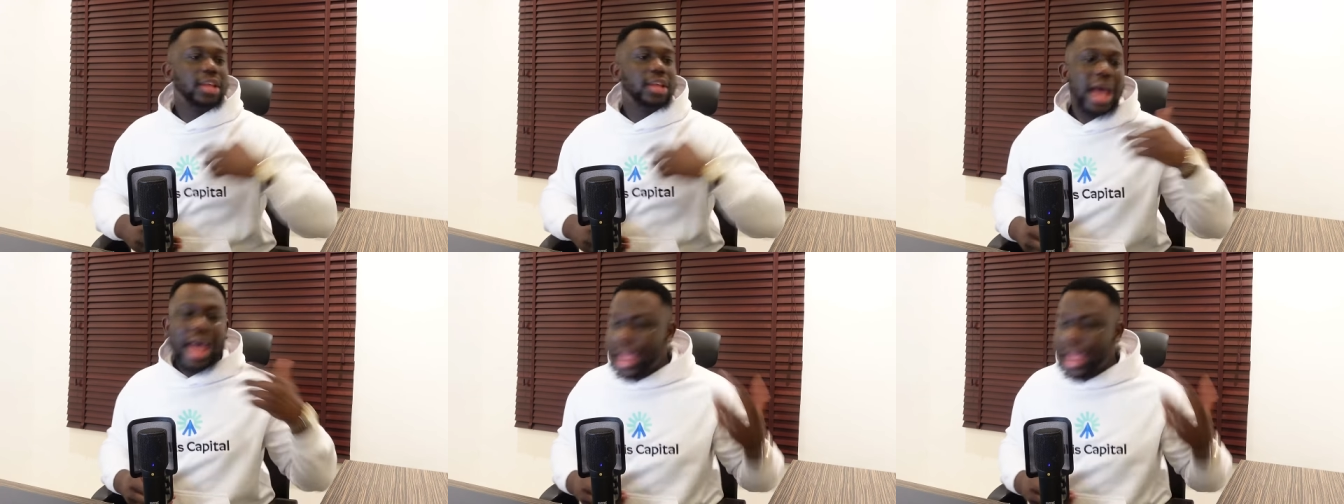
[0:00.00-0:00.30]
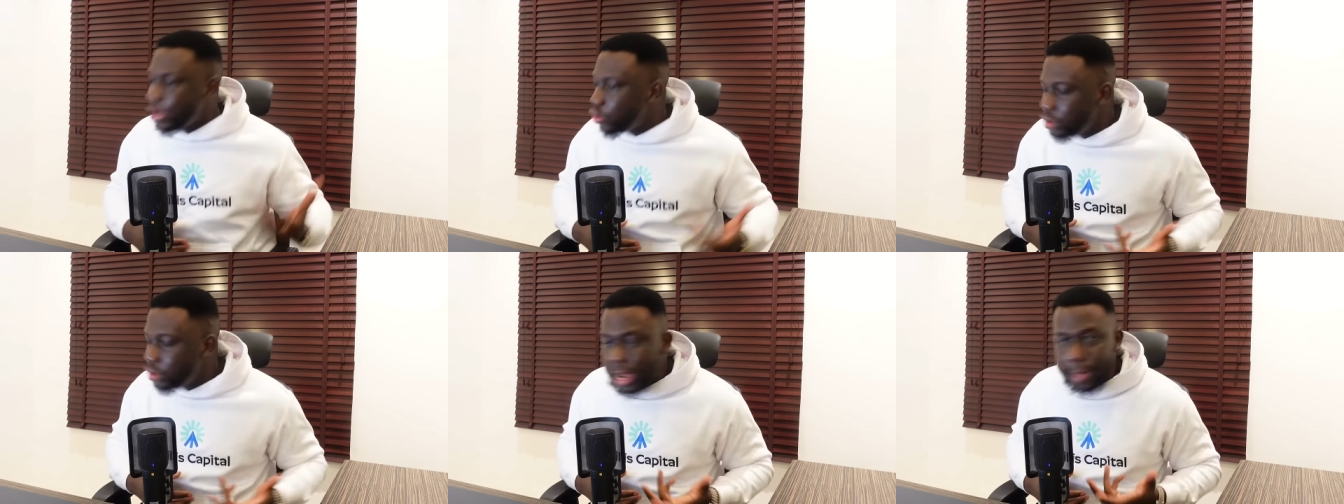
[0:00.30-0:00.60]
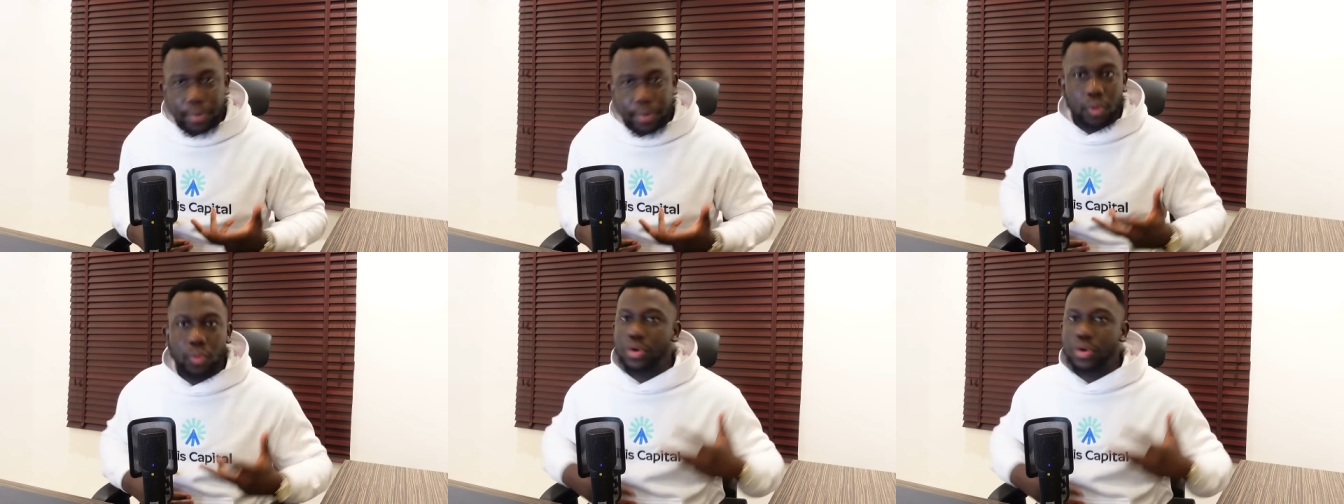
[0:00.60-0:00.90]
are you
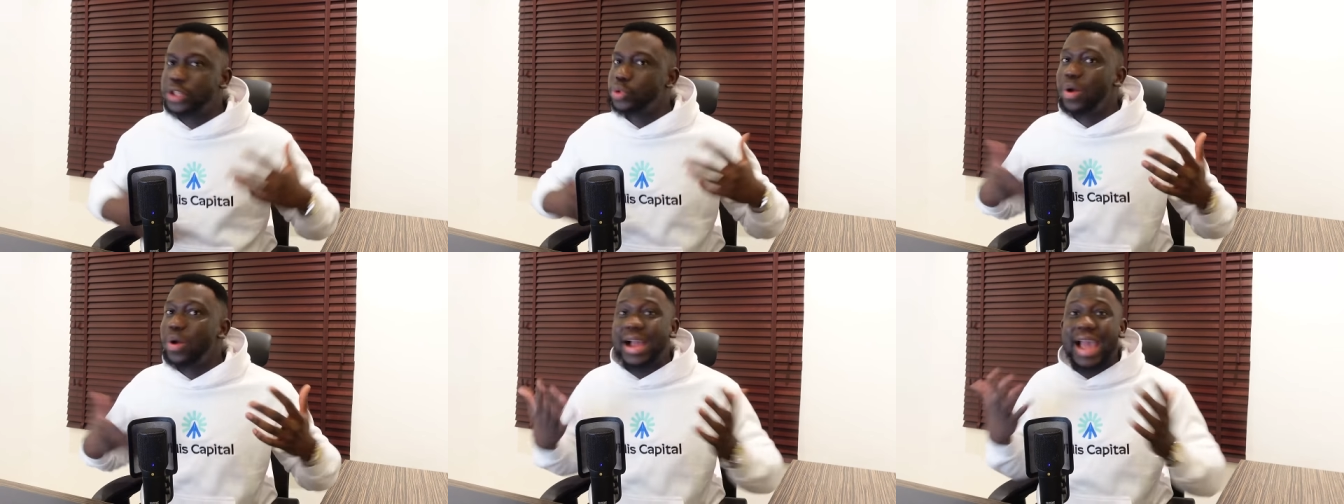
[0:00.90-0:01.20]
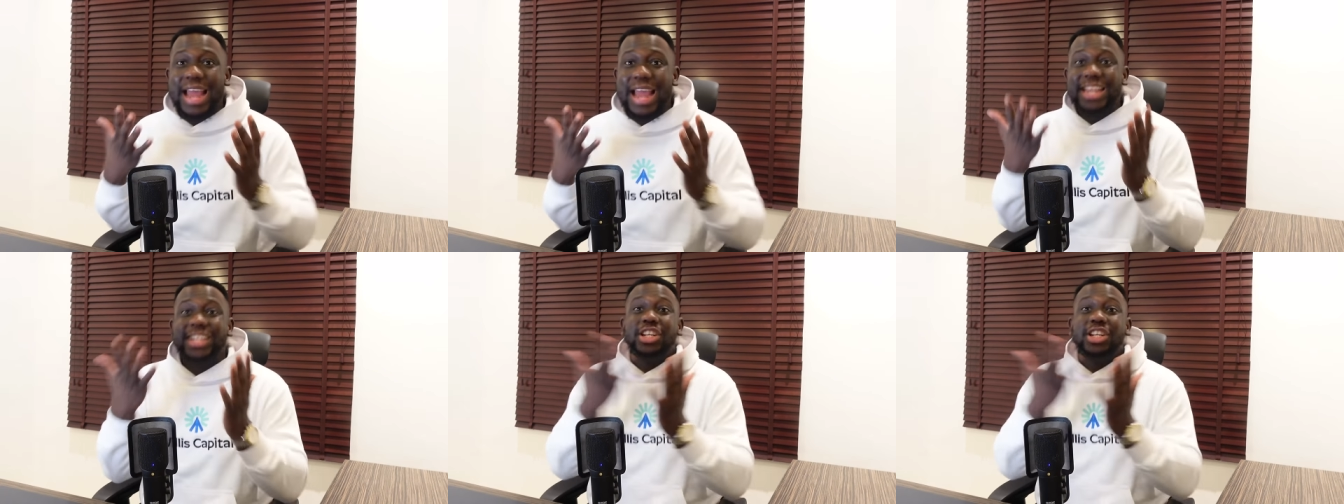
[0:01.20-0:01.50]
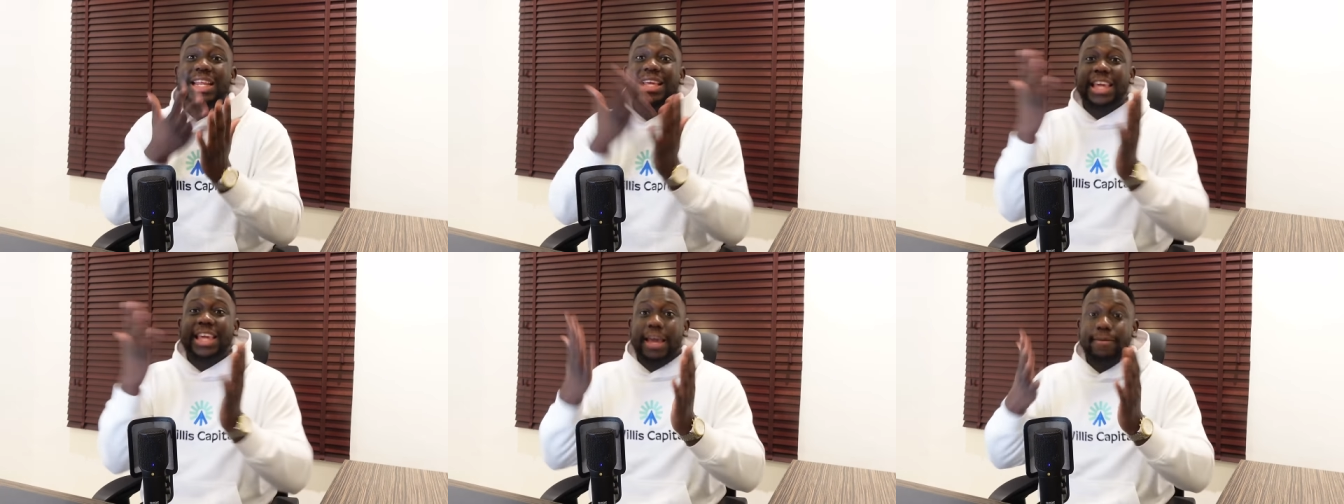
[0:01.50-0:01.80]
Dapo Willis? One guy
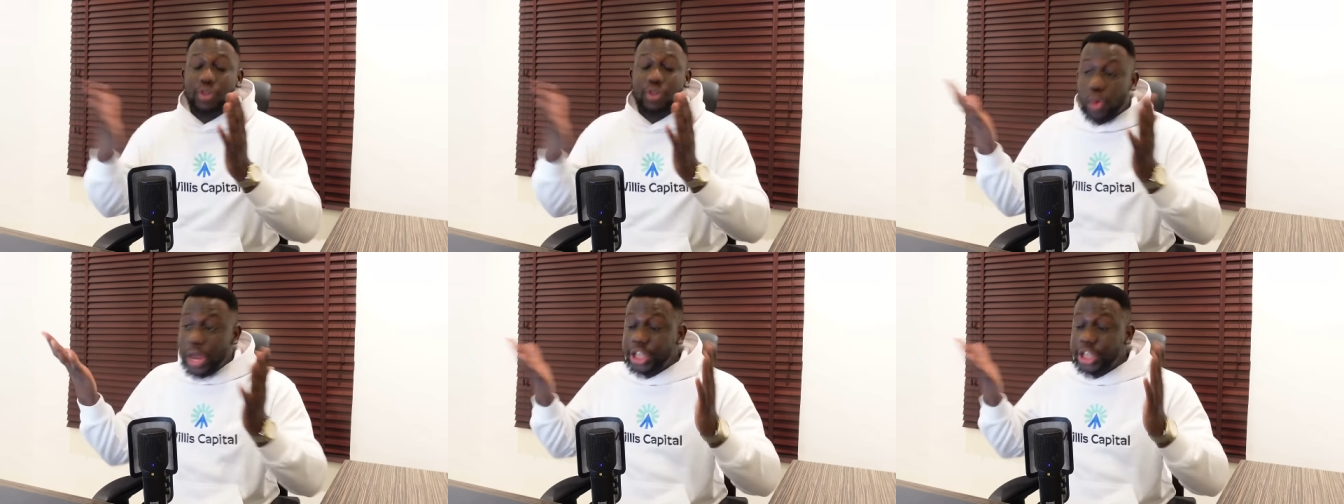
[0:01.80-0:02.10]
literally came, the way